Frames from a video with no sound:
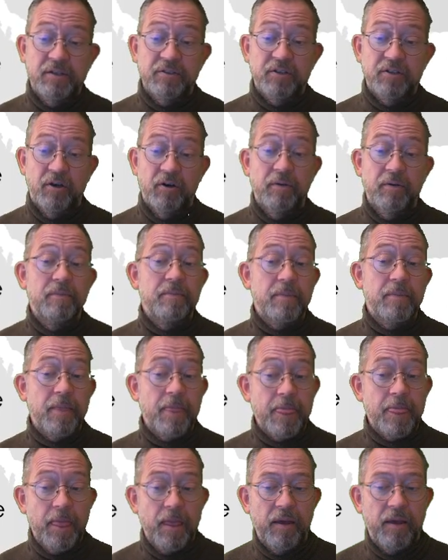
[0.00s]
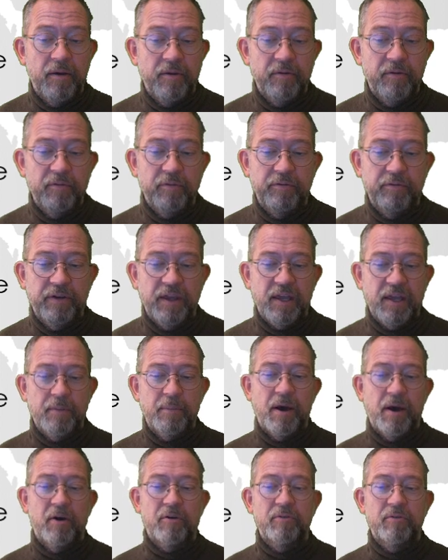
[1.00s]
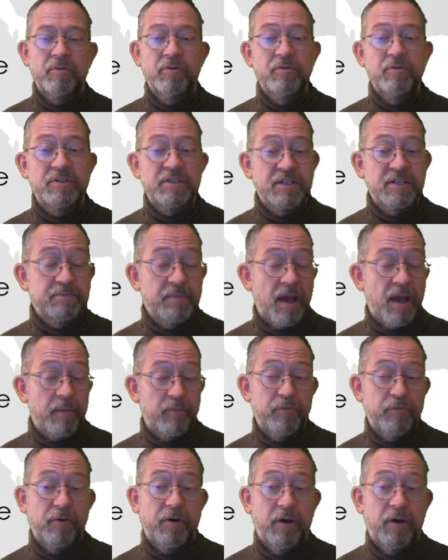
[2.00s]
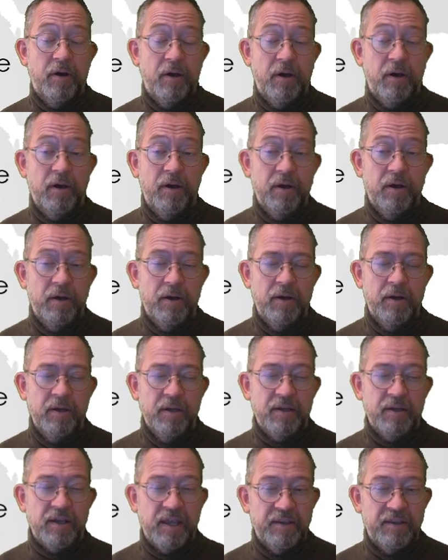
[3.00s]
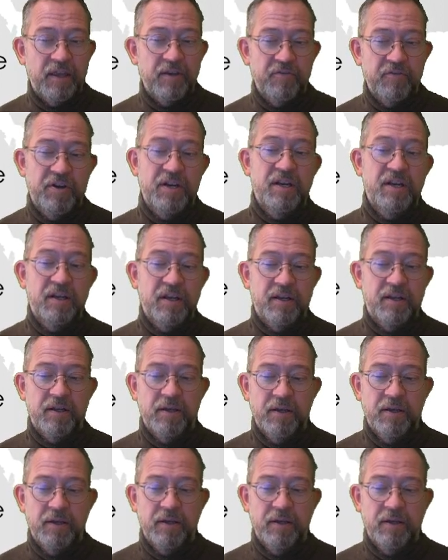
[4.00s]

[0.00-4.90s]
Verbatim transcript: So think about who is this map for? Can they read it?